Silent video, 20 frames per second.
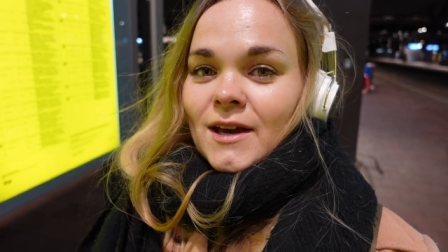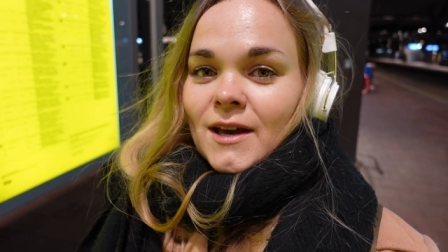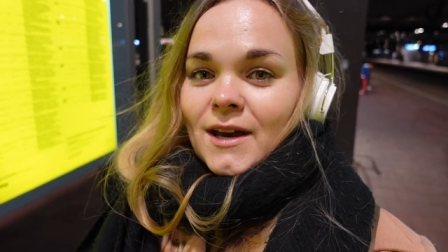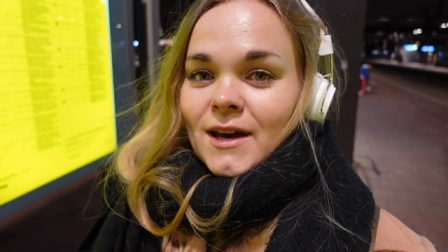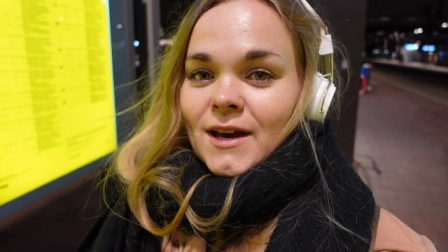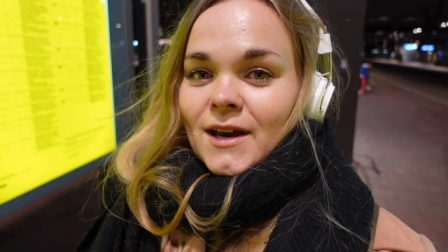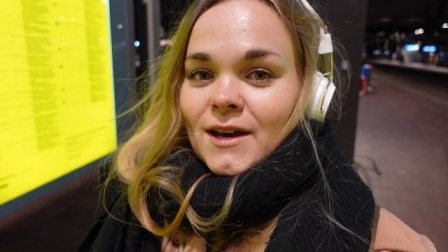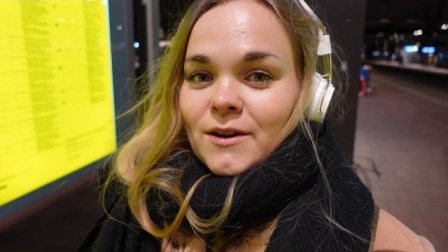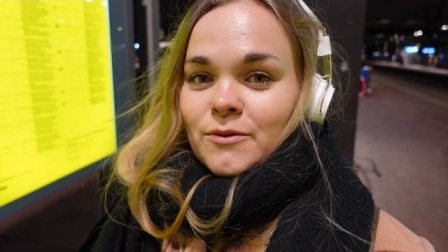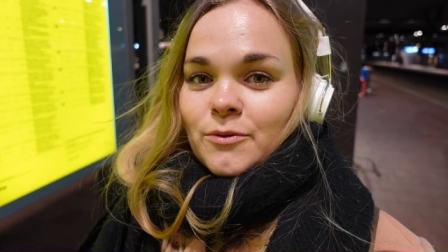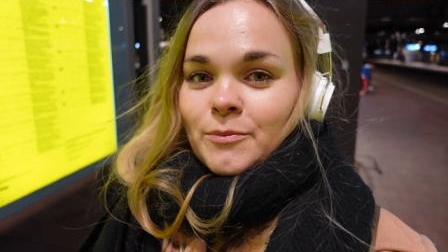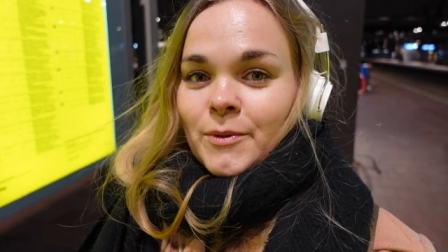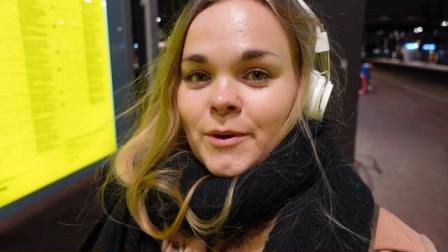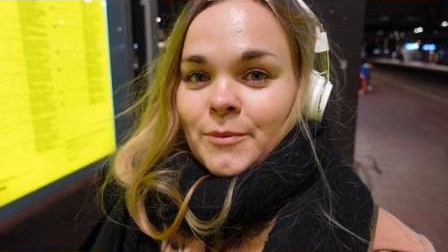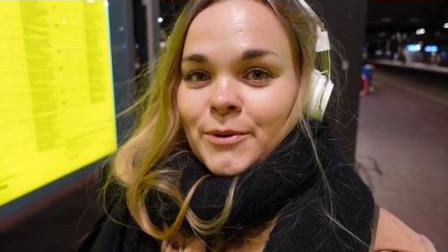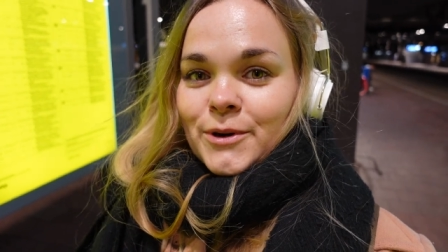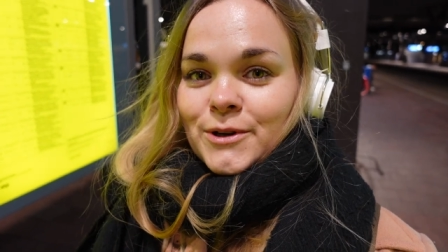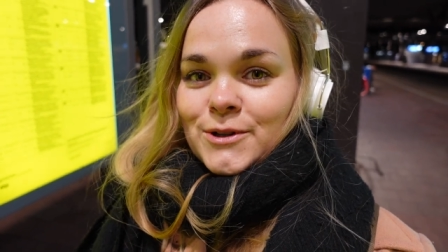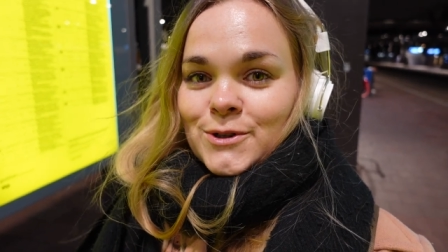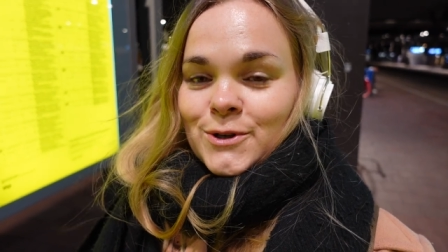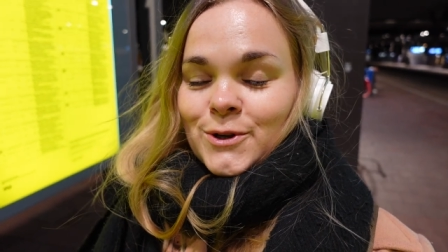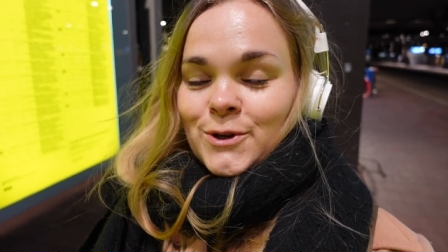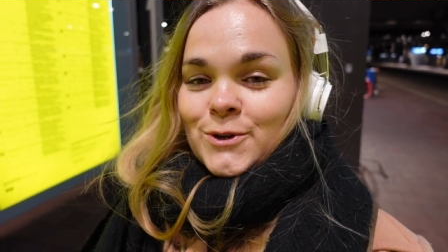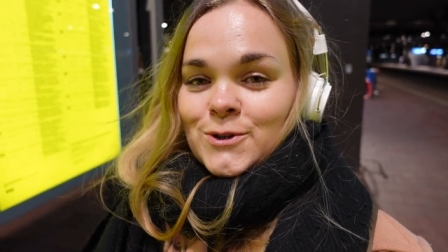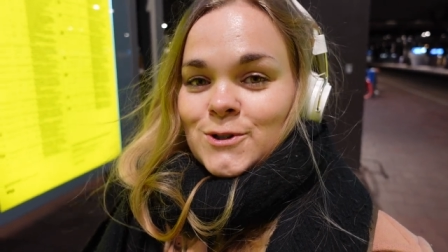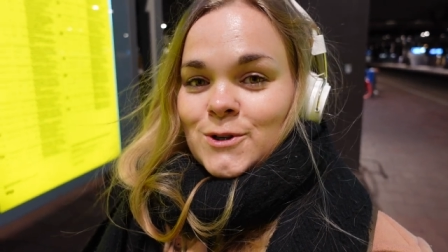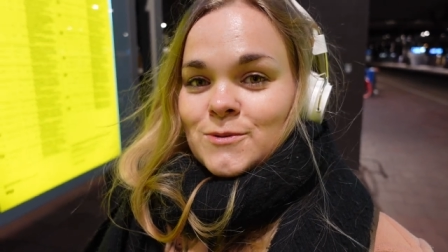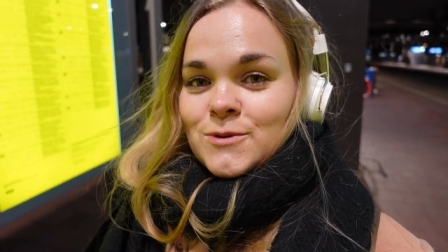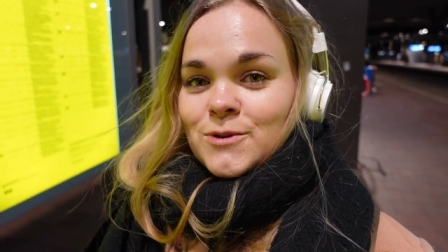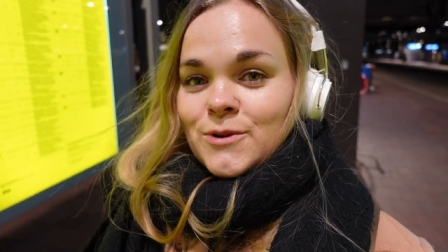And remember to
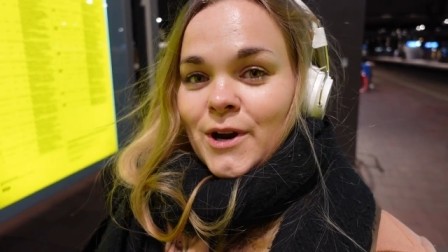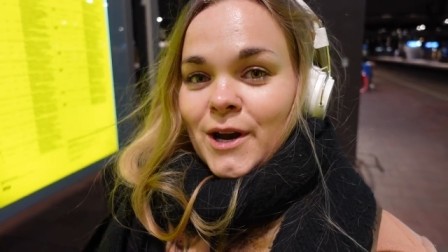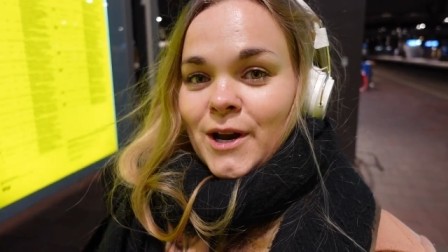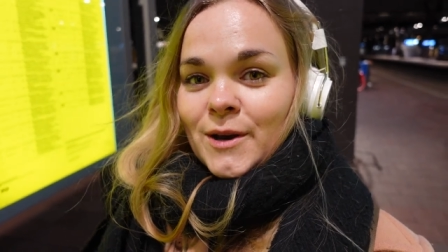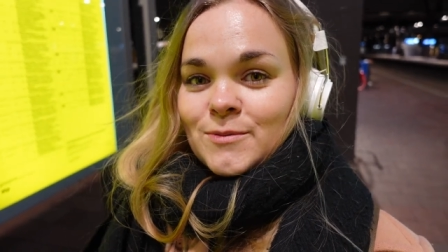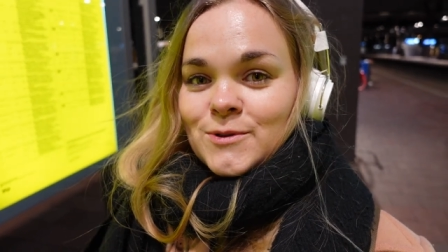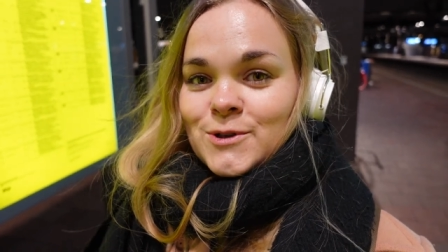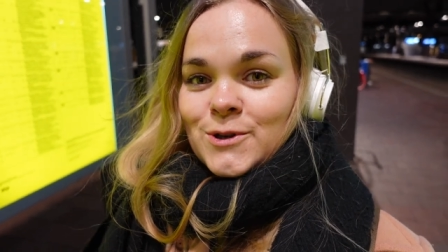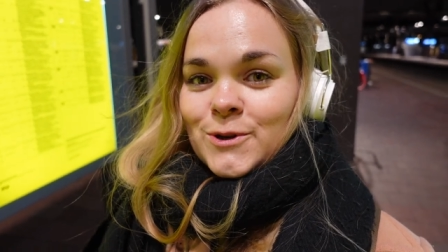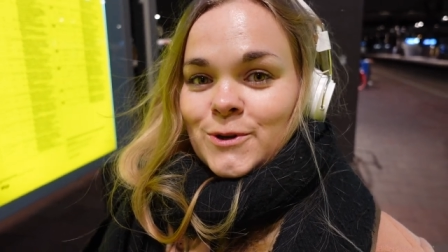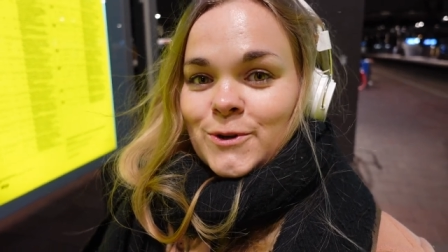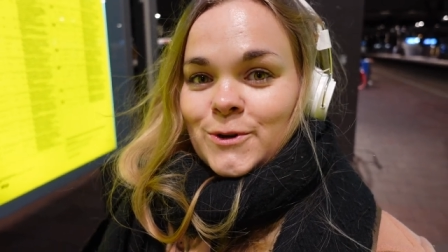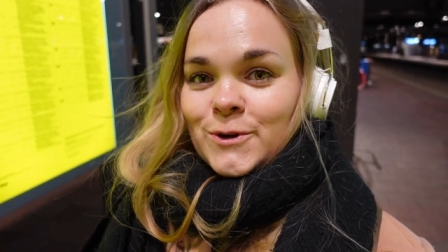subscribe to